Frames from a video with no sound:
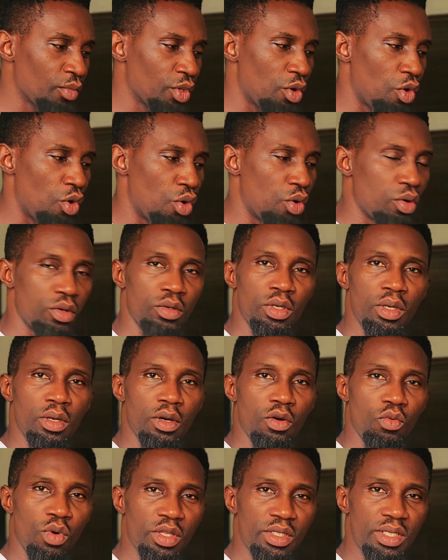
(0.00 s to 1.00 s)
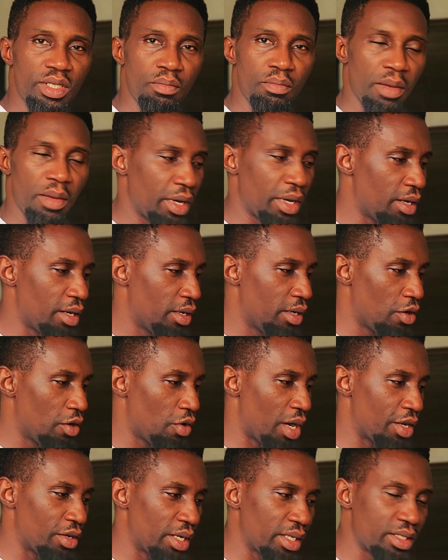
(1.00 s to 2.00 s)
or one team member or
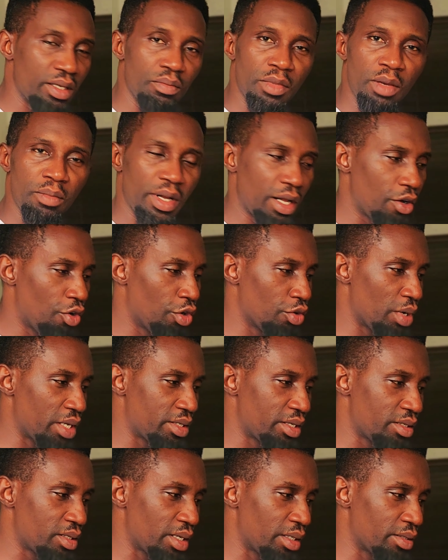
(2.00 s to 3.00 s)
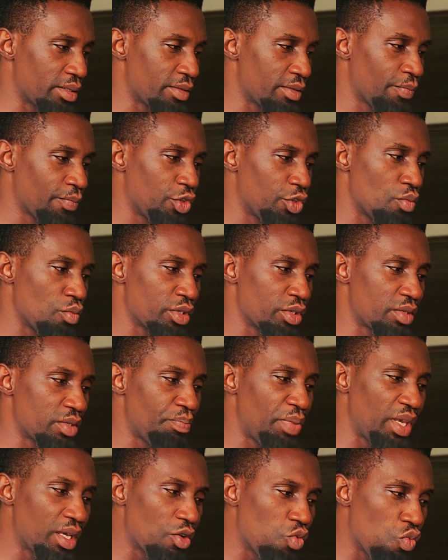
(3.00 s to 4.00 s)
another team member or your assistant. You must
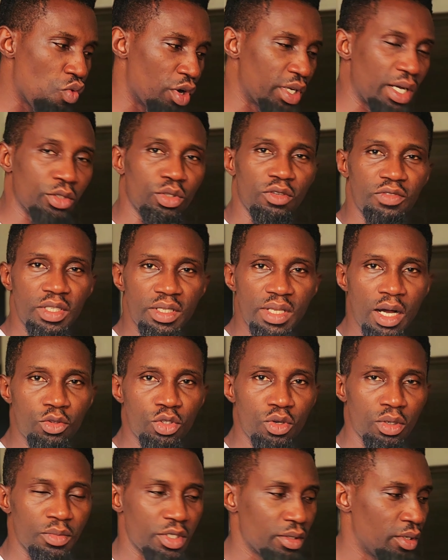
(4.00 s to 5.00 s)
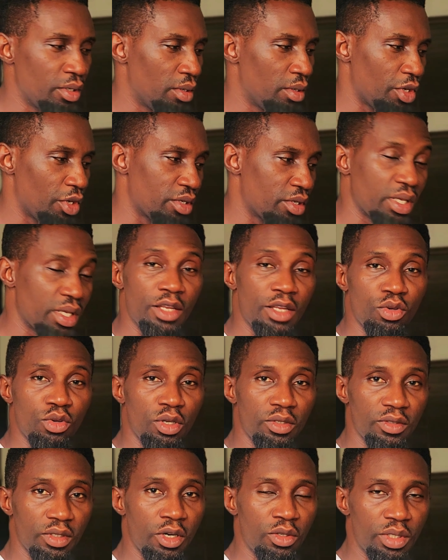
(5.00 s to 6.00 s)
pick one out of these outcomes because it can't do
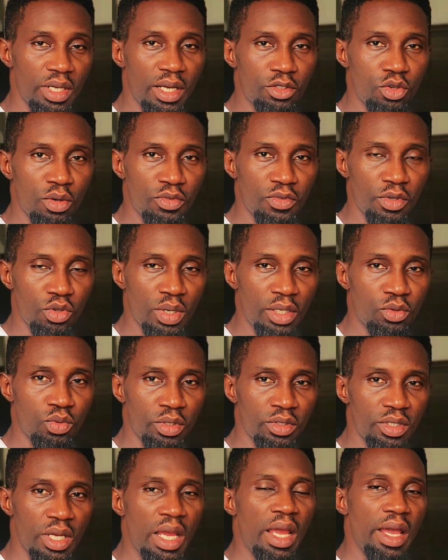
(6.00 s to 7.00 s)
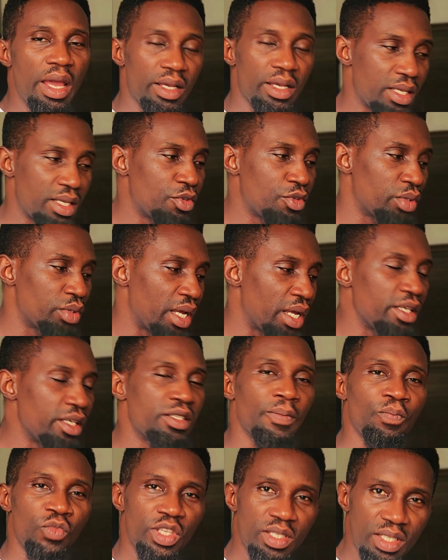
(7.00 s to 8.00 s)
all the outcomes for you at once, except you tell it,
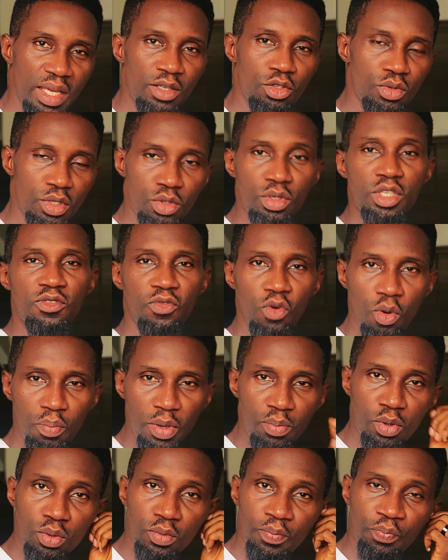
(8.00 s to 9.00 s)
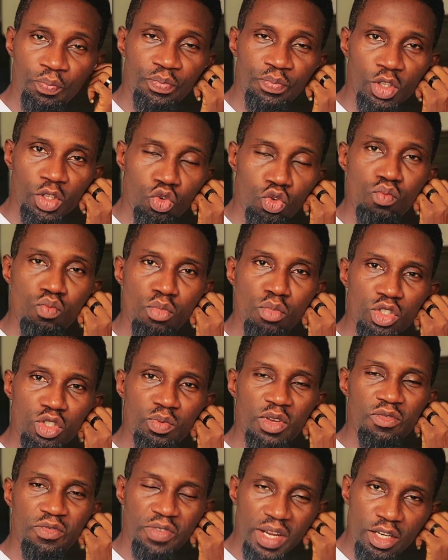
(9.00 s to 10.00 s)
send it to these 4 people. You must
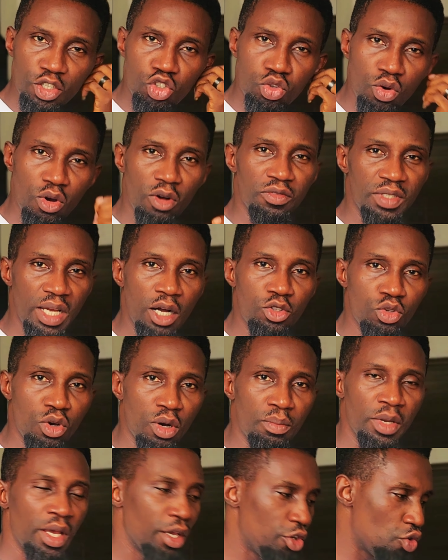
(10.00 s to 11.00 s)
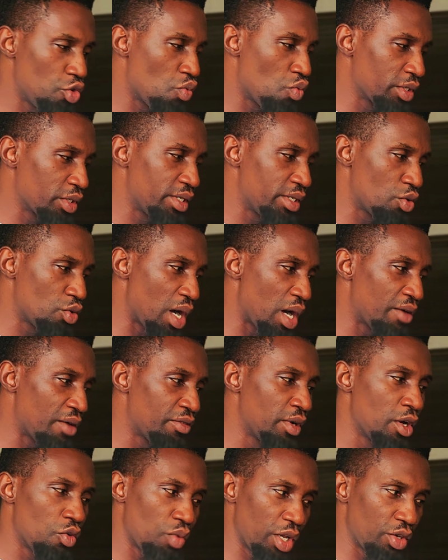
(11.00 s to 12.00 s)
be very sure of the outcome you want it to have
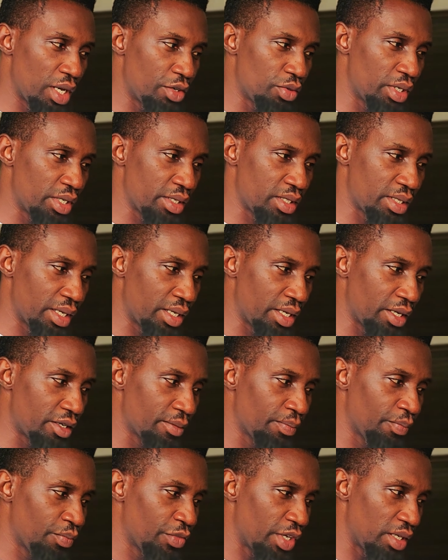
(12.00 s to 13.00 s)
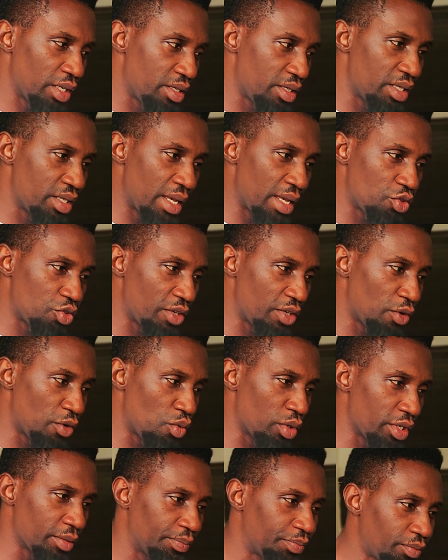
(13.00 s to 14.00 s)
when you are doing the standard. It's easy and
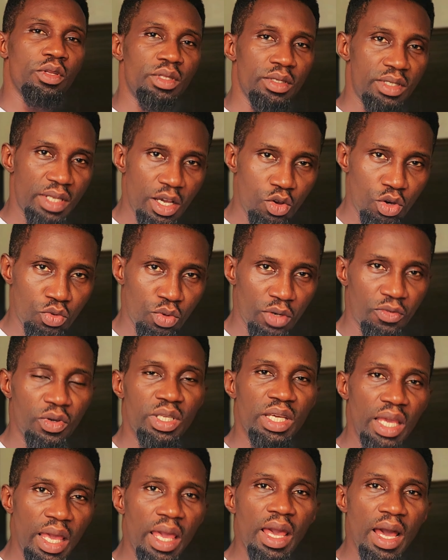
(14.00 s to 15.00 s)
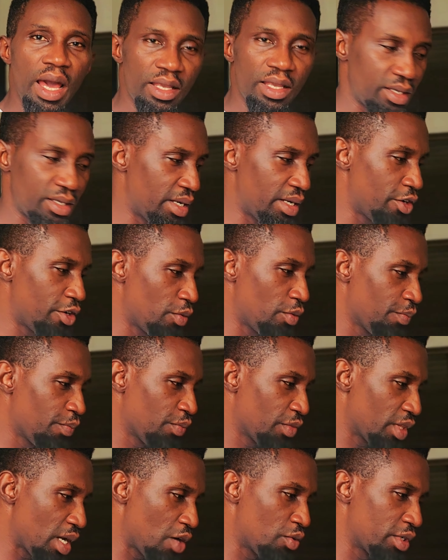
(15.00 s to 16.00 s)
straightforward. The second one for the AI scenario,
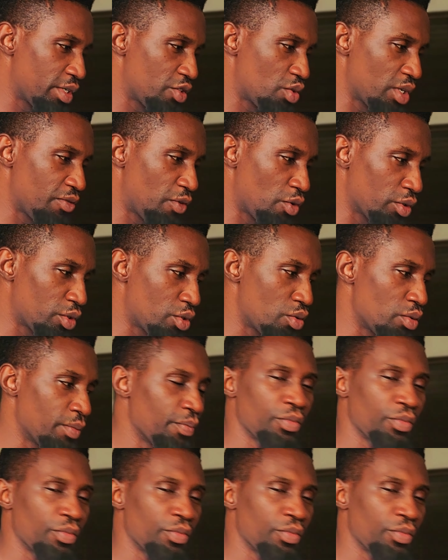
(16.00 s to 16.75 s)
that one is straightforward too.